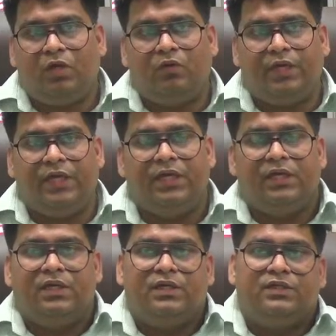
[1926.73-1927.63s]
Okay,
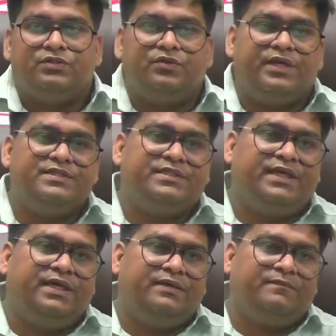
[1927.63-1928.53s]
so you can
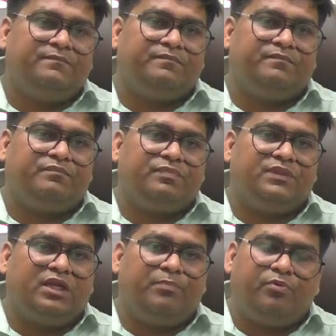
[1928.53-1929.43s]
say
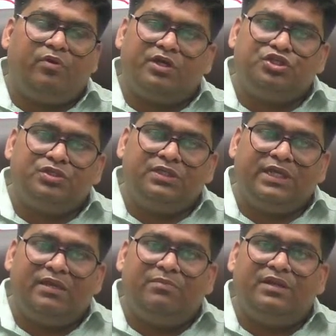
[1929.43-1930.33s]
the reproduction
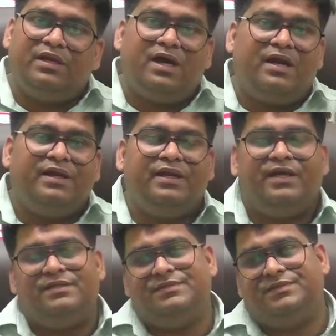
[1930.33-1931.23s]
can be regarded
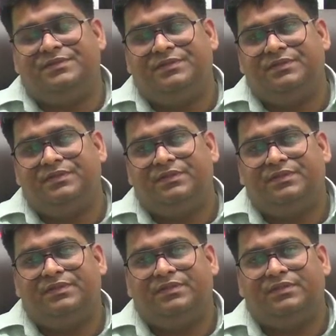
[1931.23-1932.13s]
as
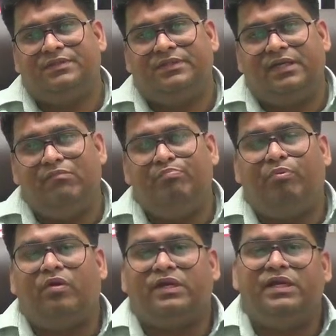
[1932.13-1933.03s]
the
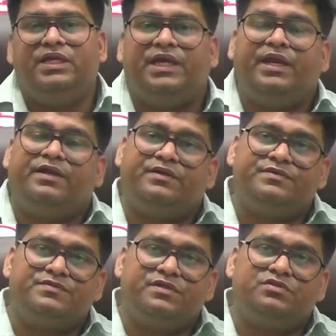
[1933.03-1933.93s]
important
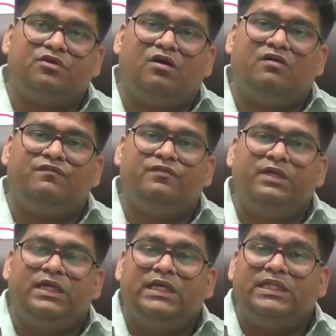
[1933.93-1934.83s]
characteristics of
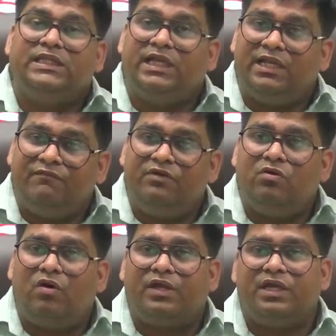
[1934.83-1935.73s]
the
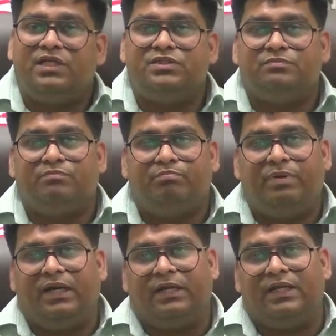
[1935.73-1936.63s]
living organism,
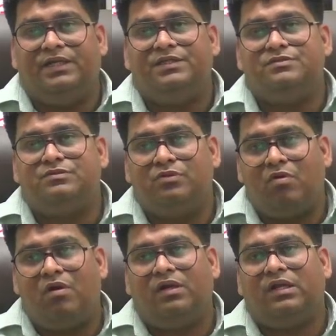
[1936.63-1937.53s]
but it is
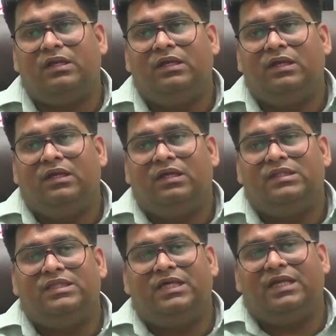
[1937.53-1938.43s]
not
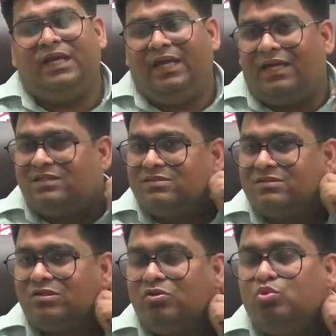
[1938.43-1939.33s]
their
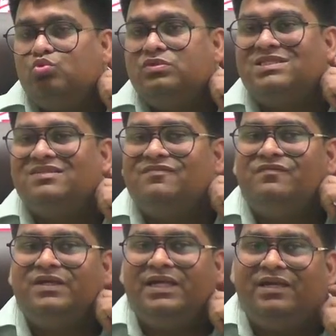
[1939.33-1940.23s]

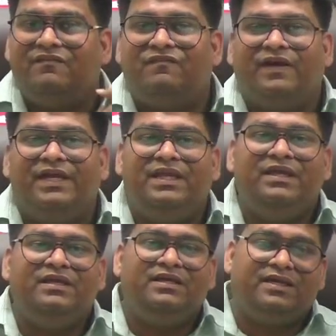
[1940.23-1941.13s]
exclusive
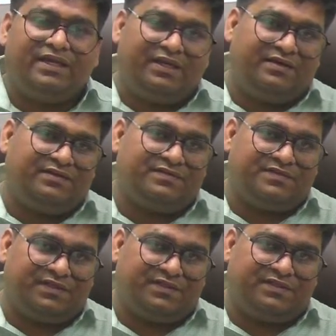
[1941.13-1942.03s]
defining
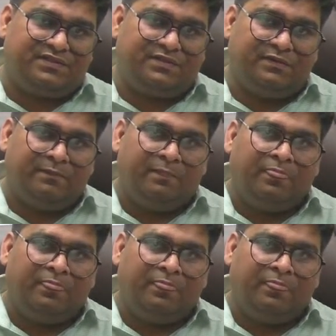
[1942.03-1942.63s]
characteristics.